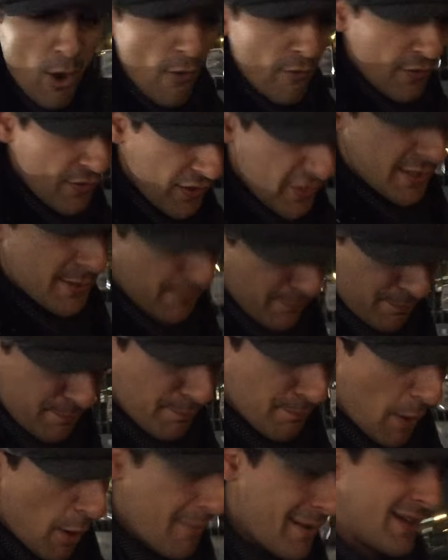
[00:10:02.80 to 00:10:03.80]
over this
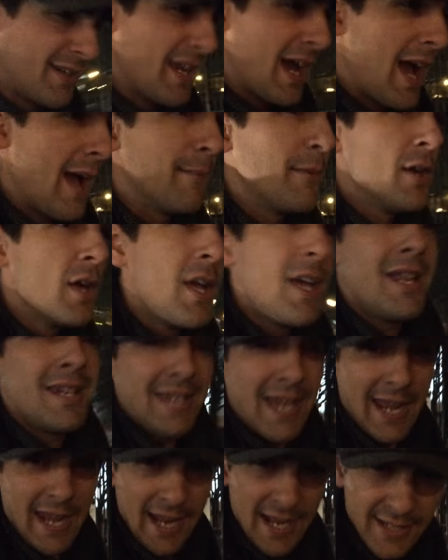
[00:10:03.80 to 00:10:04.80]
moment in time
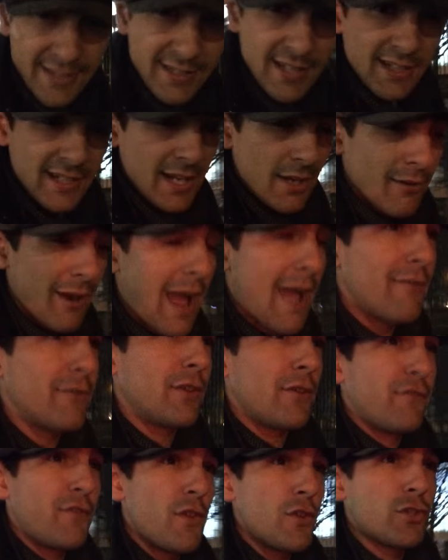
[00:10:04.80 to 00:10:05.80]
to instantly arrive
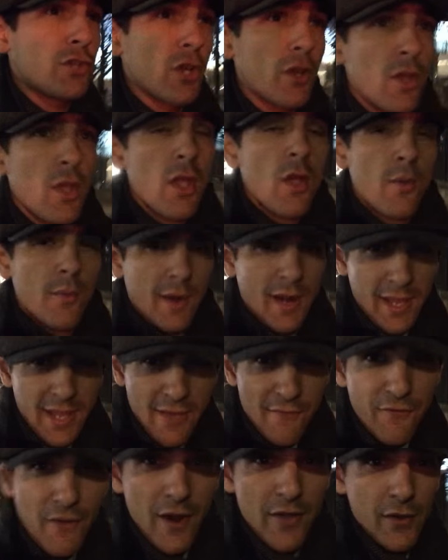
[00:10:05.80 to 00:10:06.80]
in the future when I
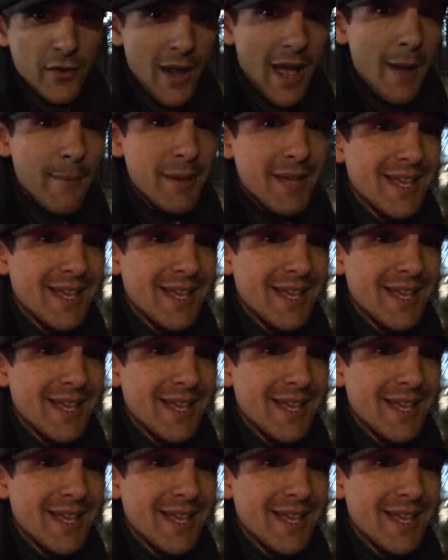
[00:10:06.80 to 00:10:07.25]
get farther down